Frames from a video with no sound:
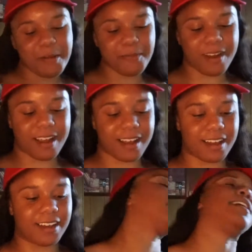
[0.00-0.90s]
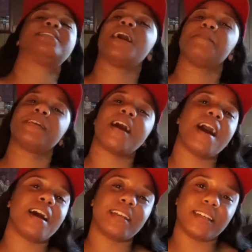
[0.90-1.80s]
Bruh, cause I mean,
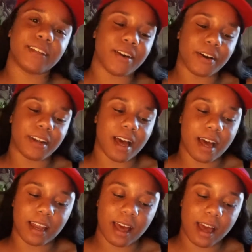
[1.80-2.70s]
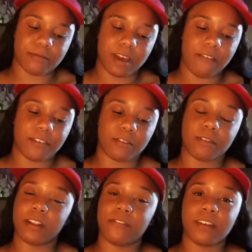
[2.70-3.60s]
I ain't even gonna lie, like, I
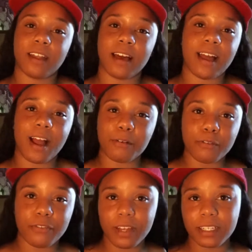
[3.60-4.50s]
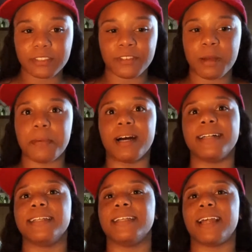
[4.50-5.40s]
really feel like I grew feelings for him
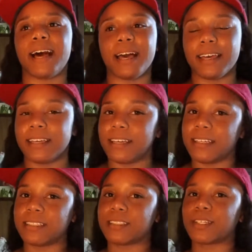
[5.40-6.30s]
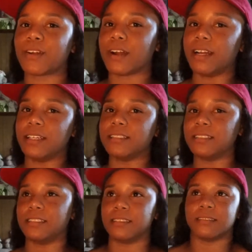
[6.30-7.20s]
a lot, and it's
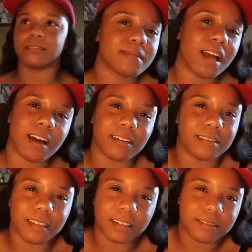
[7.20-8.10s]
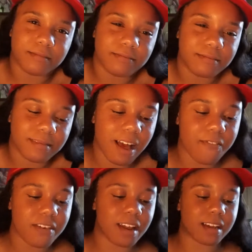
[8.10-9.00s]
crazy. I don't know,
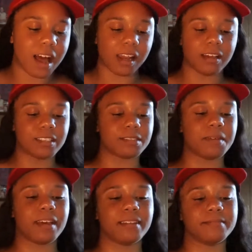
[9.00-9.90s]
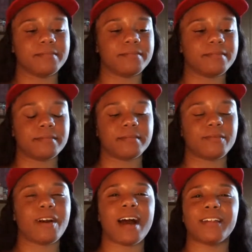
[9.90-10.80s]
I feel like I love this man.
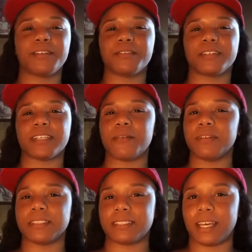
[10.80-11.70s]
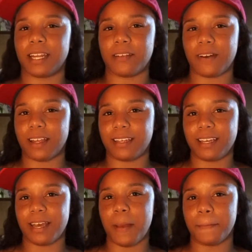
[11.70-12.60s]
Well, I do, cause I wouldn't say it if I
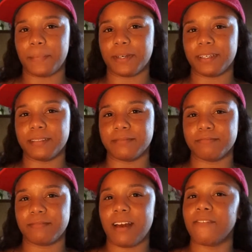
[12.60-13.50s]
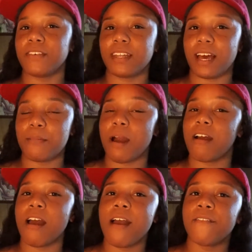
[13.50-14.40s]
didn't, but I feel like
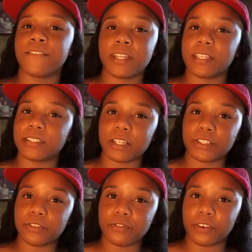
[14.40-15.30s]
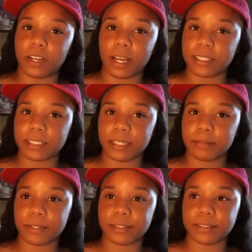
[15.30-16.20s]
my feelings are true for a
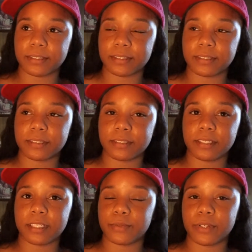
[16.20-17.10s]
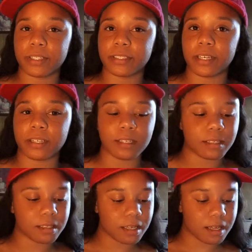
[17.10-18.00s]
light-skinned person, and that's weird to say.
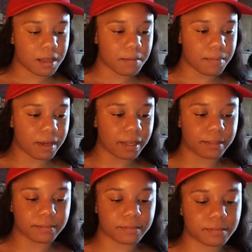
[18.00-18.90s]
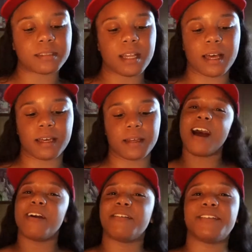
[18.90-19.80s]
But it's
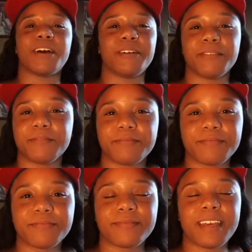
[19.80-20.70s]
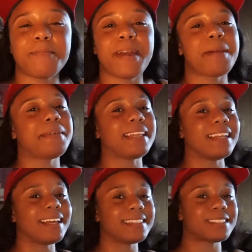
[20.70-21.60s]
like, I don't know, it may be
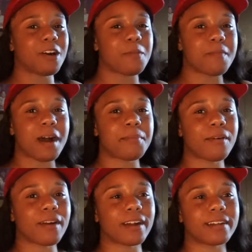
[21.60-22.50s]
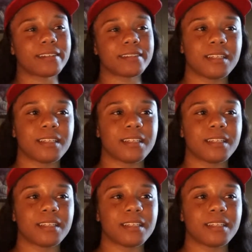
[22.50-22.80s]
lust on my part.